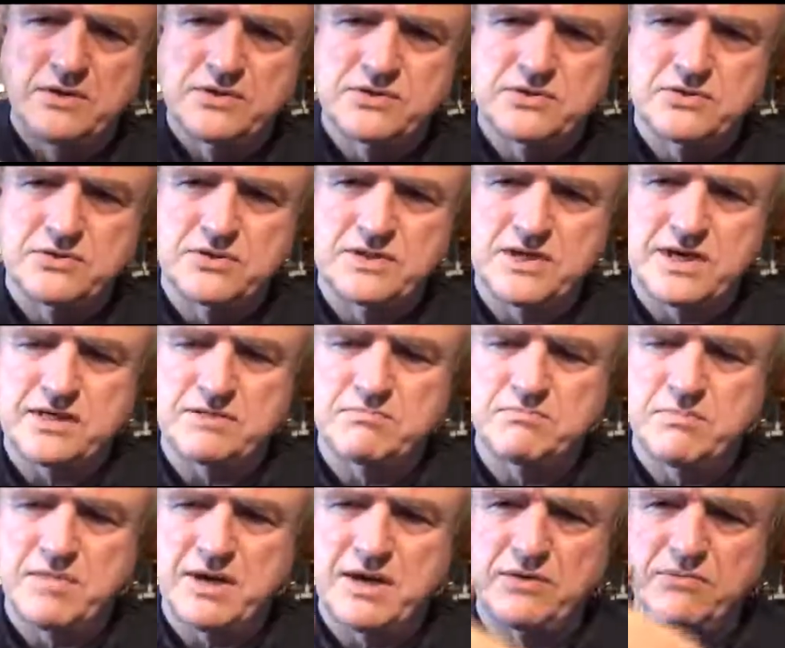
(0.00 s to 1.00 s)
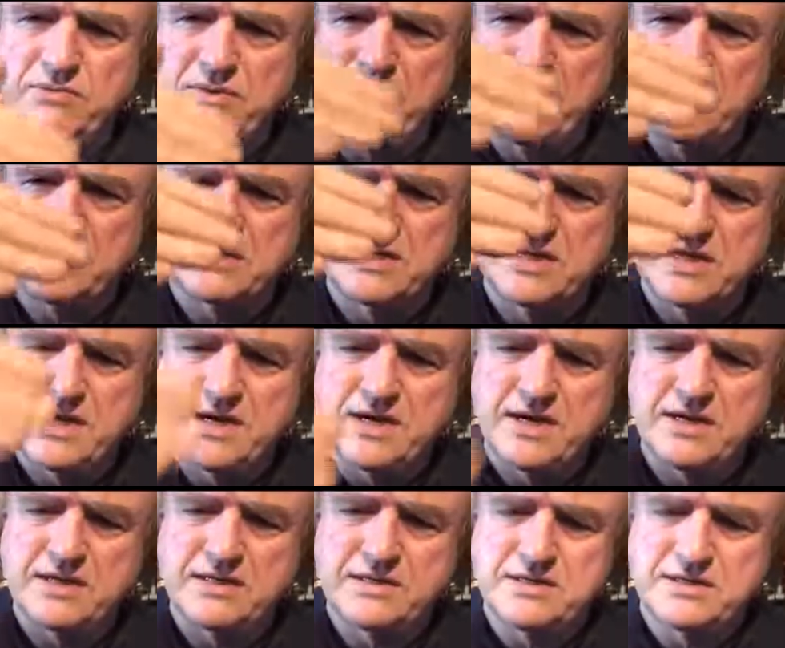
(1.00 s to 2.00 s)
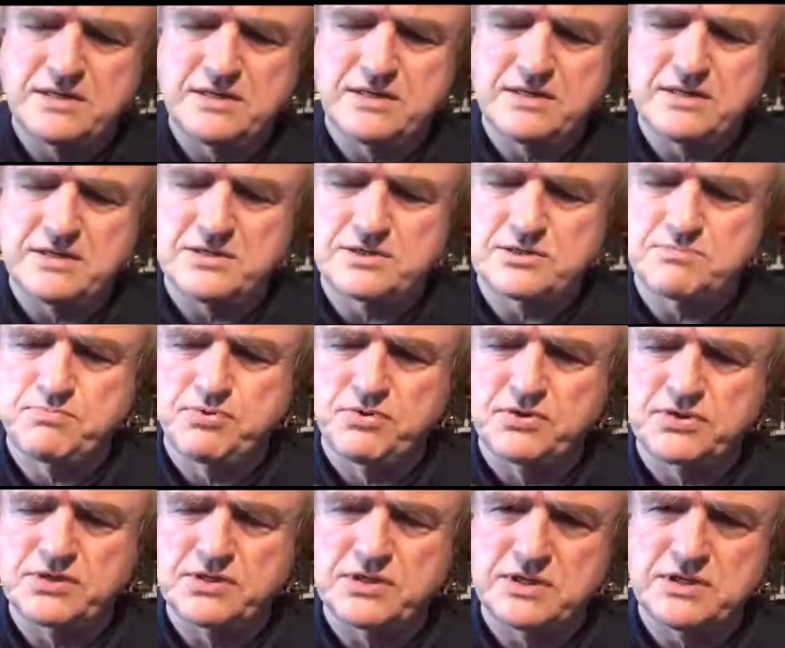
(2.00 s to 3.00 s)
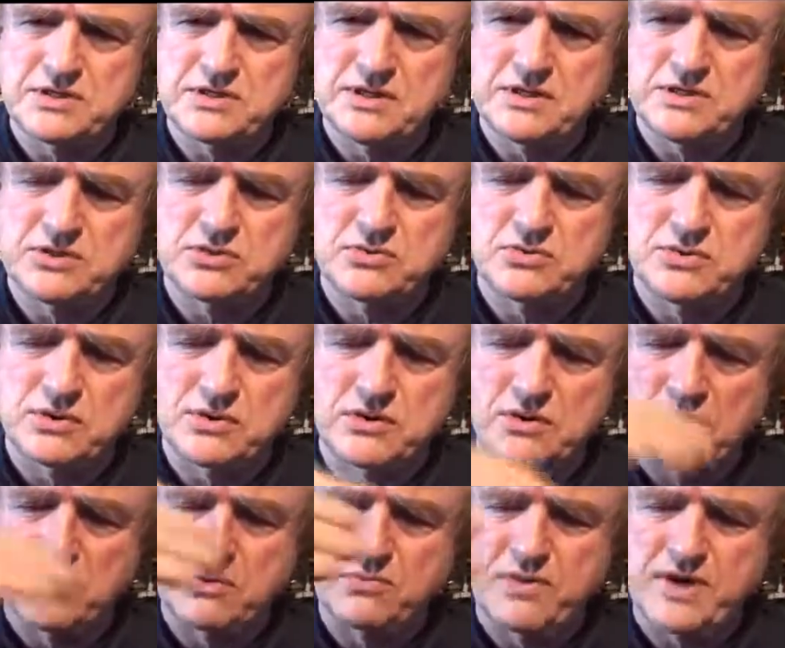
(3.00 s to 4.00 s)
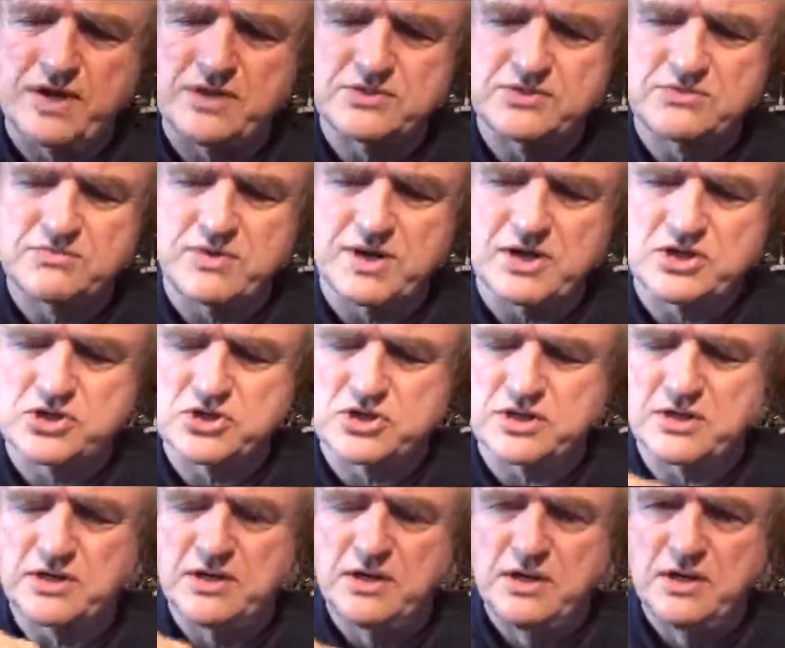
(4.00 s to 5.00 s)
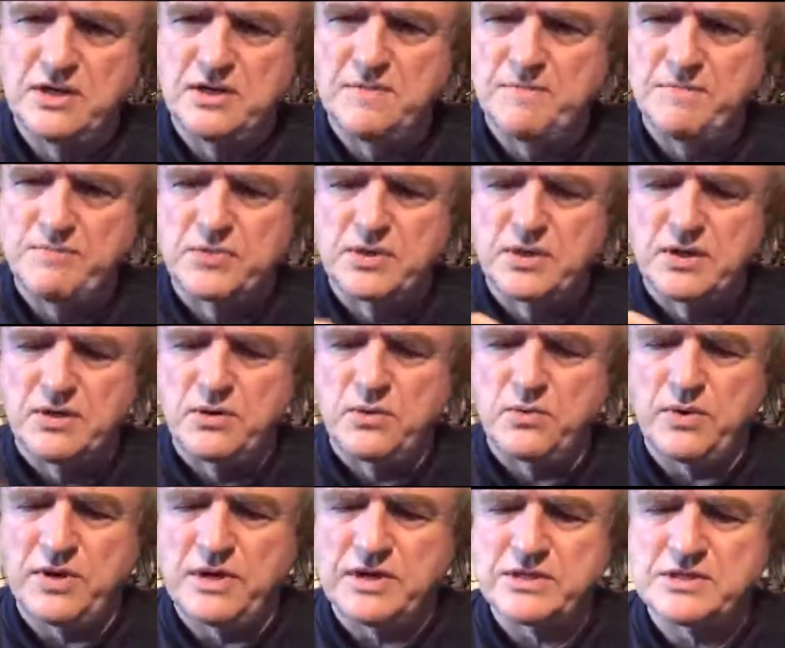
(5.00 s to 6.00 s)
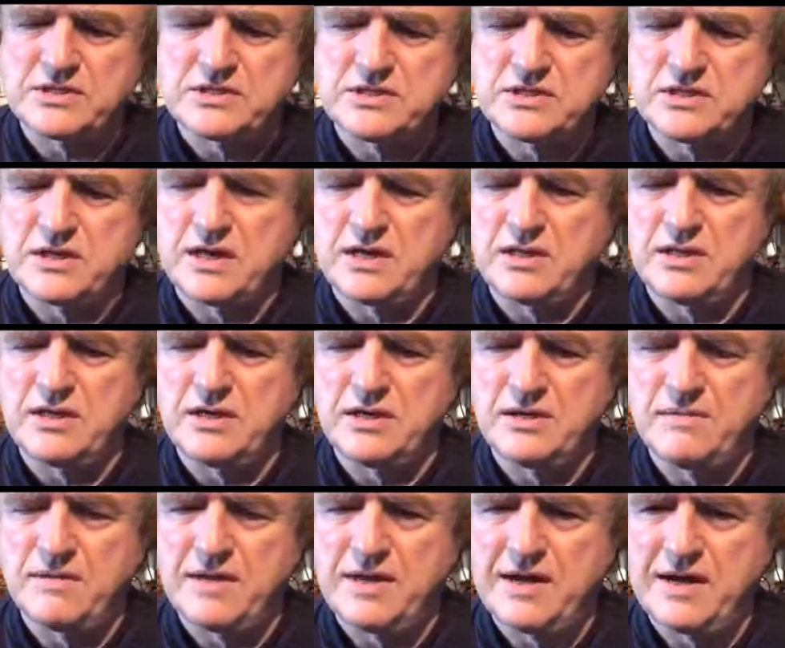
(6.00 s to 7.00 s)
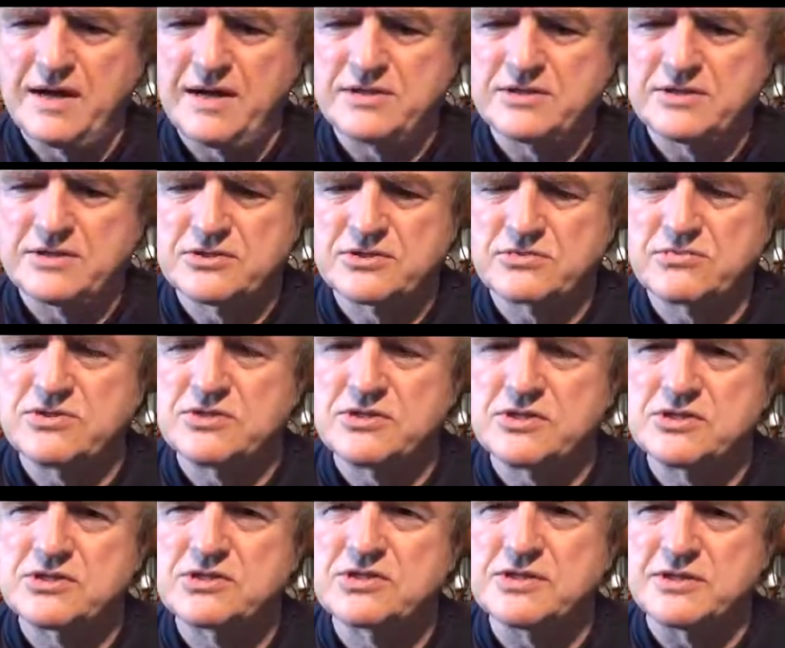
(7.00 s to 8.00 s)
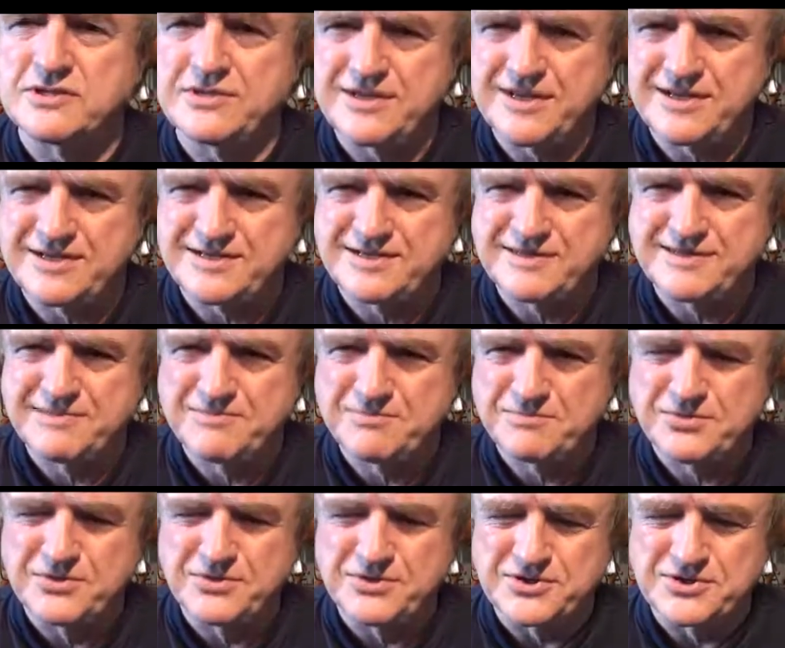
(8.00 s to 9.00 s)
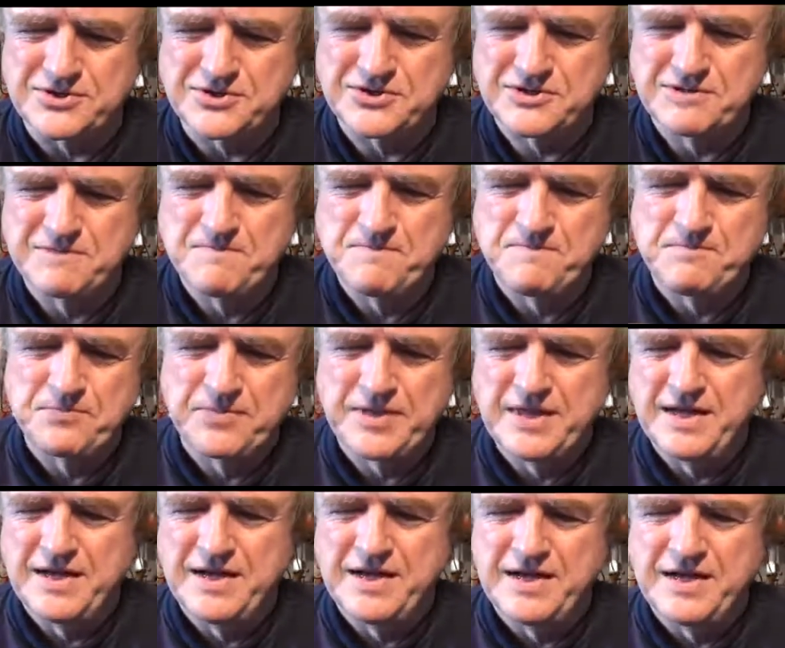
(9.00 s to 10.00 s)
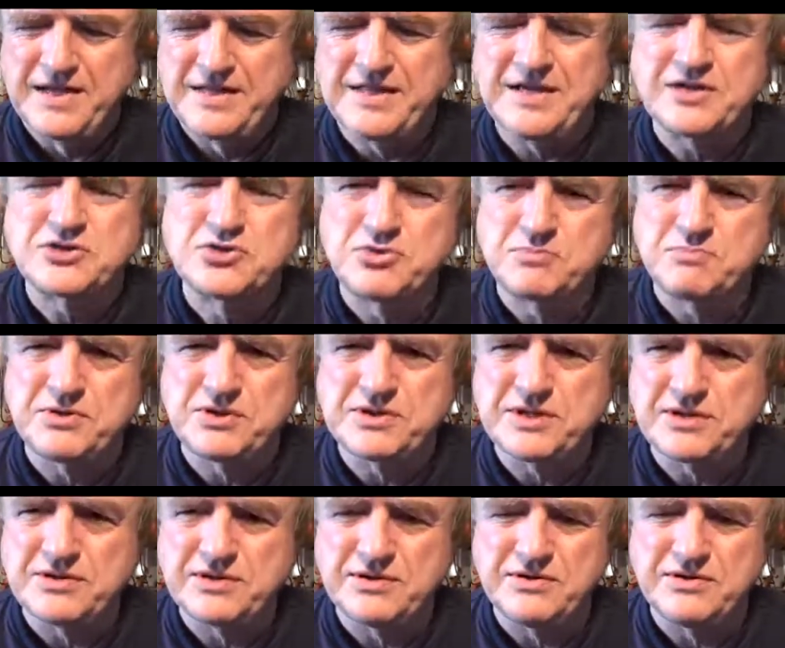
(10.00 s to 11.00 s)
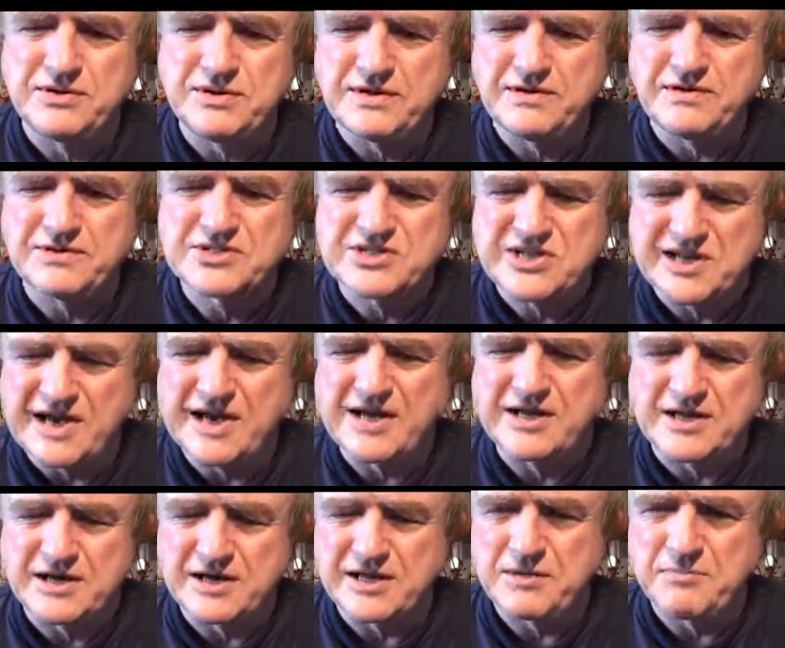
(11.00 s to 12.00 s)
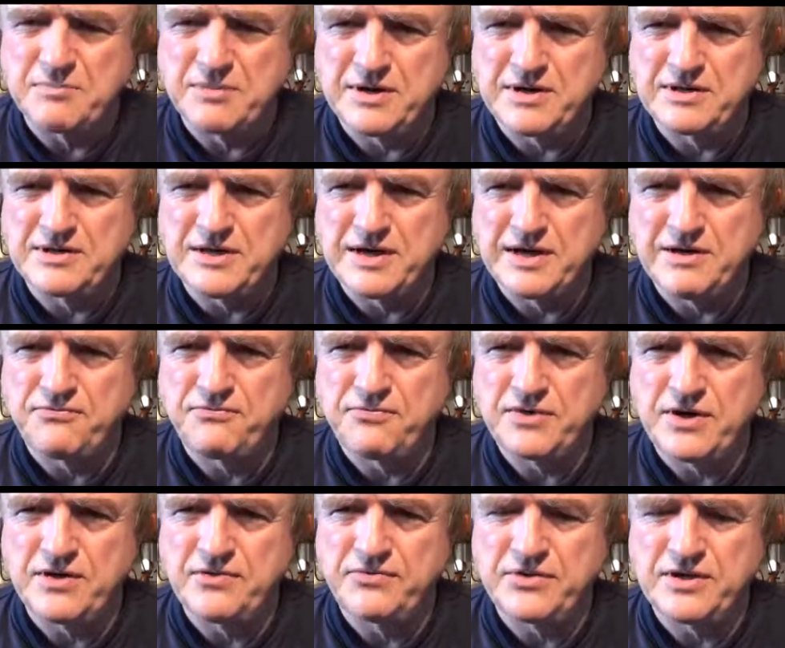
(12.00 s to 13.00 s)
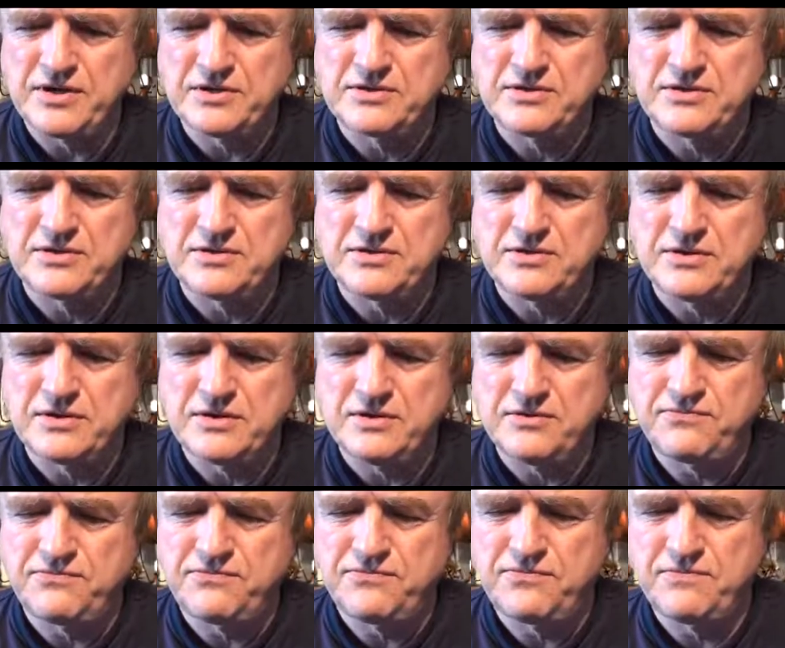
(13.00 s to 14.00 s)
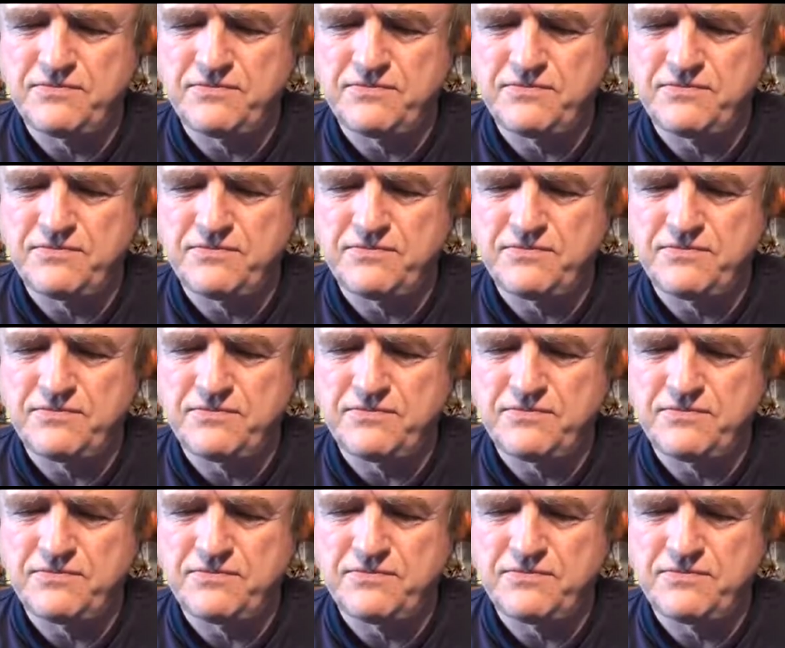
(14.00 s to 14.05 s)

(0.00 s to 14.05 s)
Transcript: so that my right hand is pushing it into a clockwise direction, whereas the other hand is resisting that push. That should be done only slightly, but I found that the